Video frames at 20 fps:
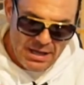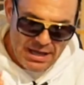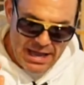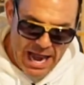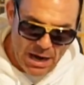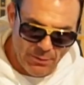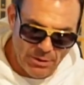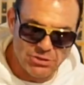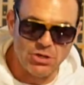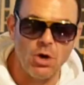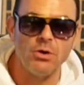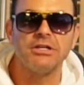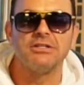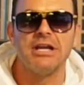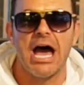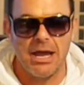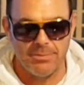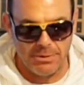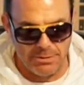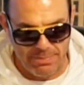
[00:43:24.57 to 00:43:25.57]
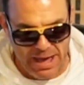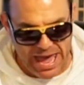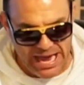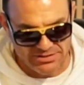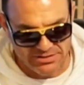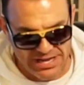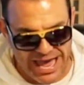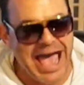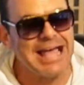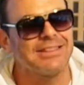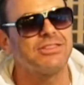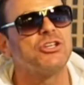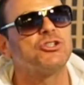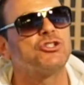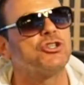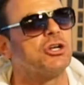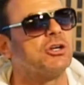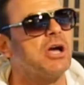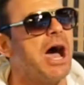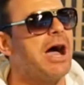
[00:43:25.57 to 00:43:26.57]
Arizona Diamondbacks at the
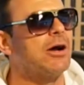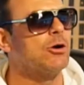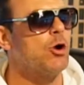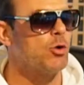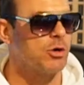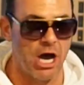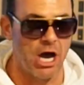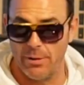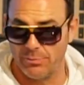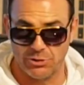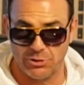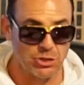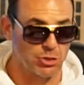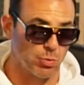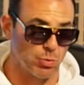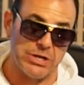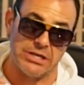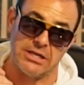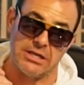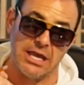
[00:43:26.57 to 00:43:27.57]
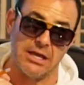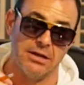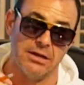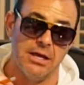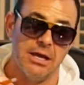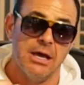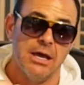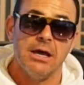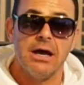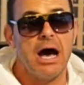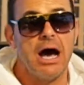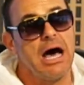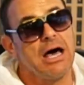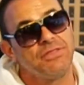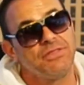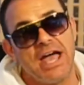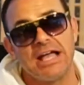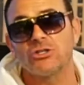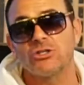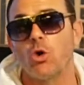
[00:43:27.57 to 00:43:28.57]
Chicago Cubs this weekend. Uh,
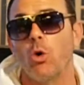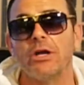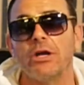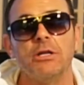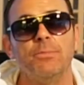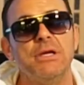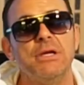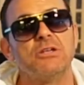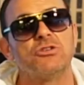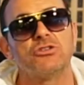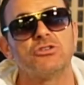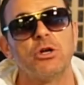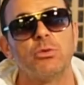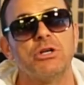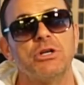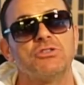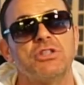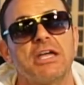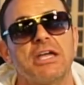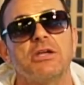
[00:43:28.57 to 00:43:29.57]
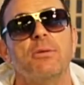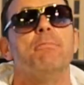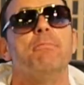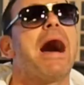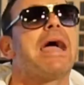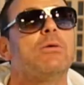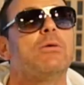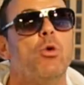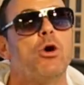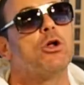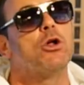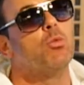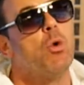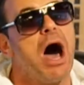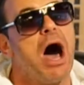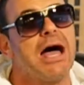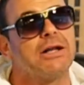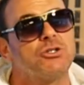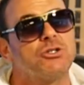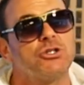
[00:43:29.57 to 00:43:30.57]
that's going to be a series that you might want to
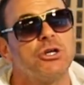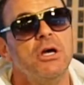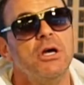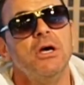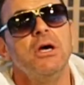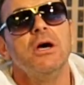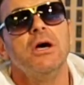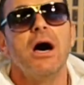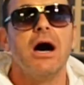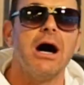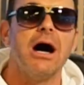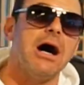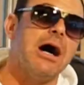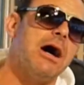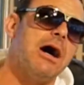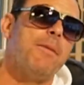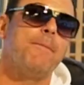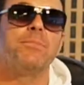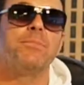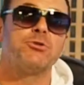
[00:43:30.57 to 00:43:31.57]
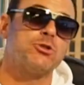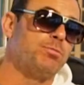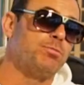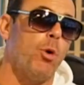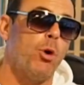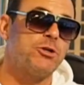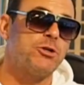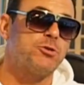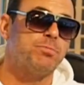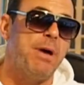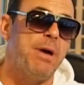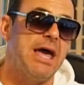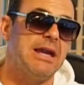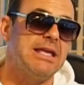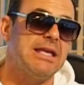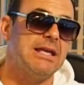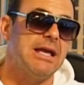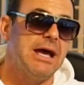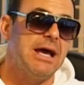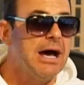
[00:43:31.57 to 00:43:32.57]
watch. Uh, sports
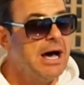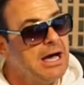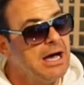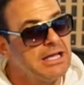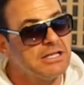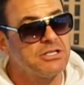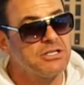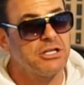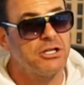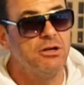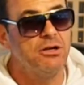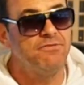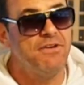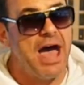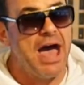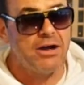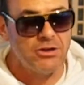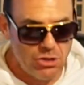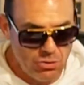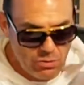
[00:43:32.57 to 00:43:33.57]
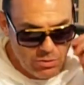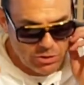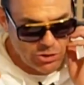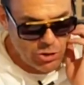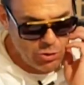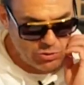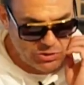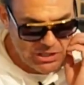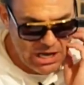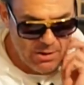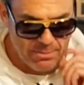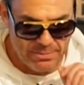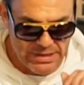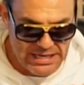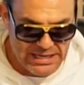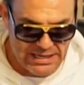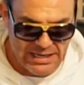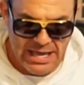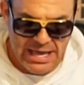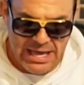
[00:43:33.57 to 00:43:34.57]
betting, uh, is it good value? You tell
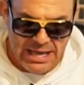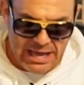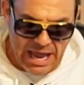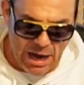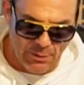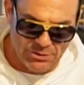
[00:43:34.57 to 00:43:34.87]
me. Mm.